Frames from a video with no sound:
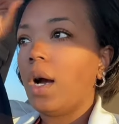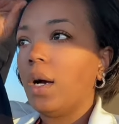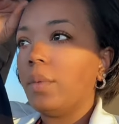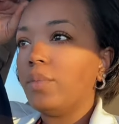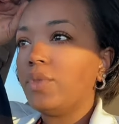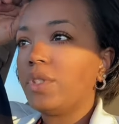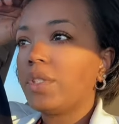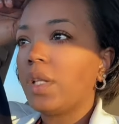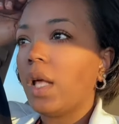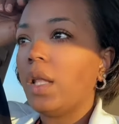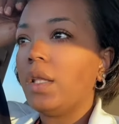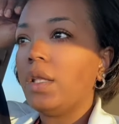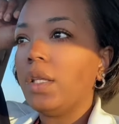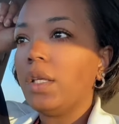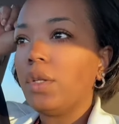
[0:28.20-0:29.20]
Just a
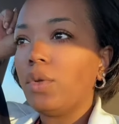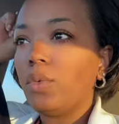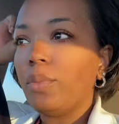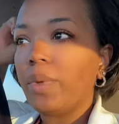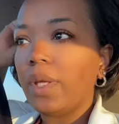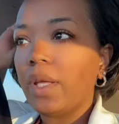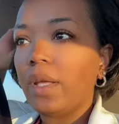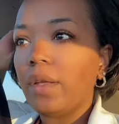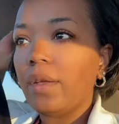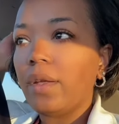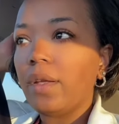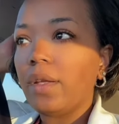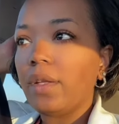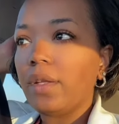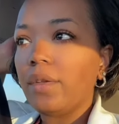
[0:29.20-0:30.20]
little bit
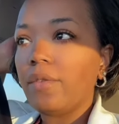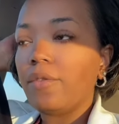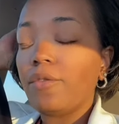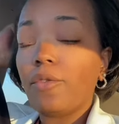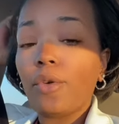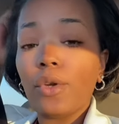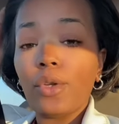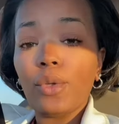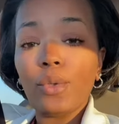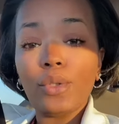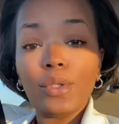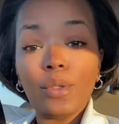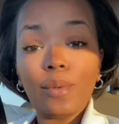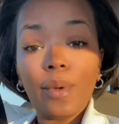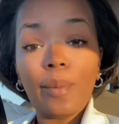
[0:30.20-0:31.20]
for you
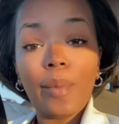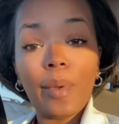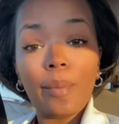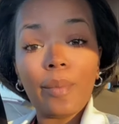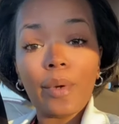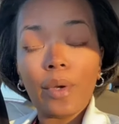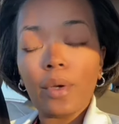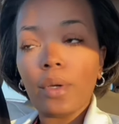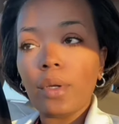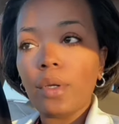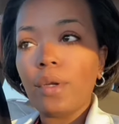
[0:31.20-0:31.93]
to remember.